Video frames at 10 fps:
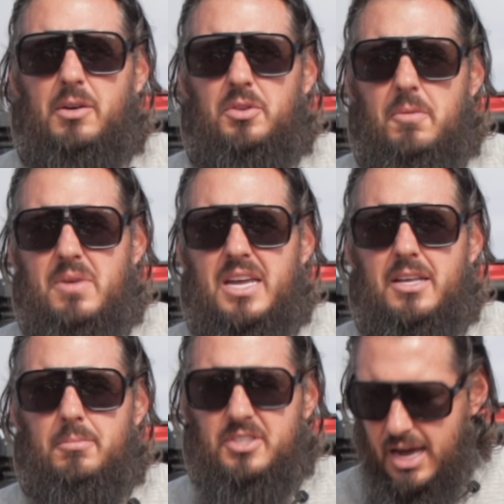with the
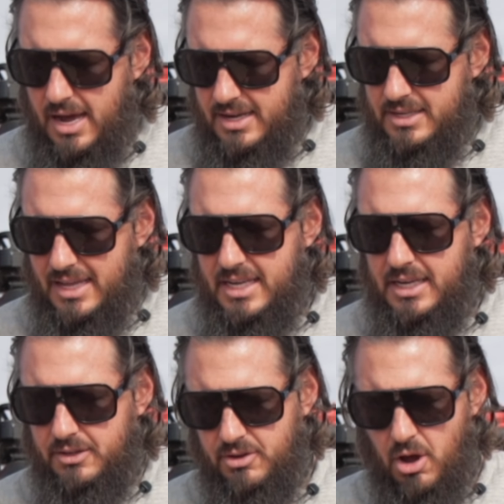medium size. I think
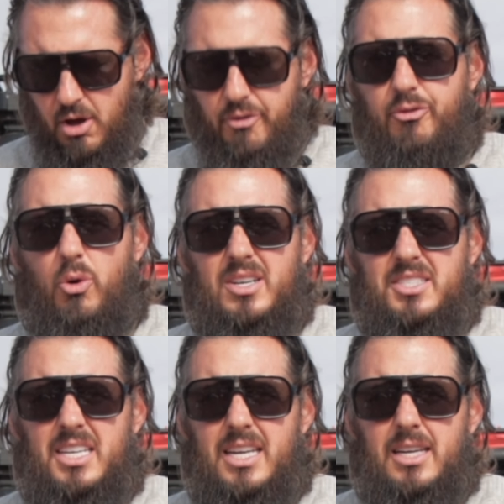it's
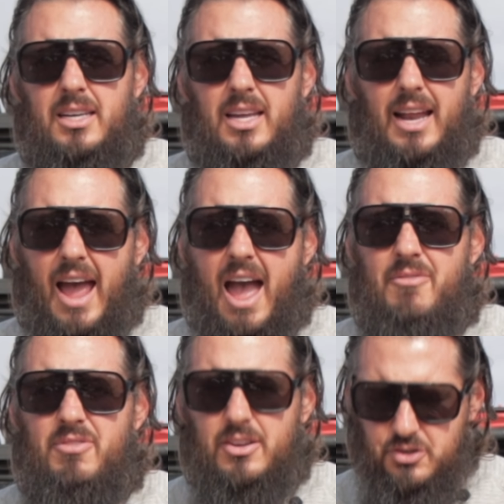14.5
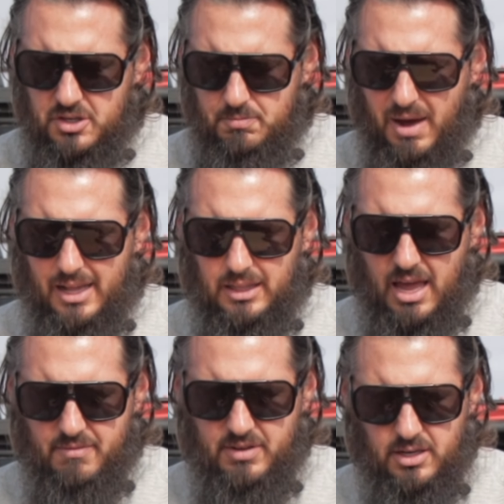inches by
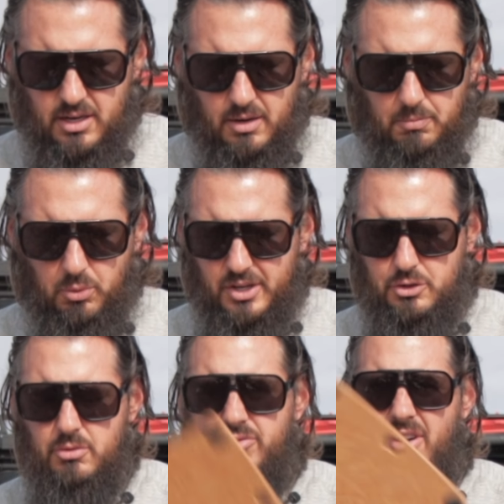
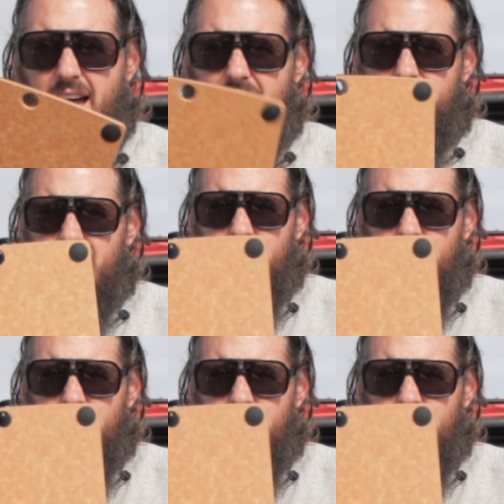11.25.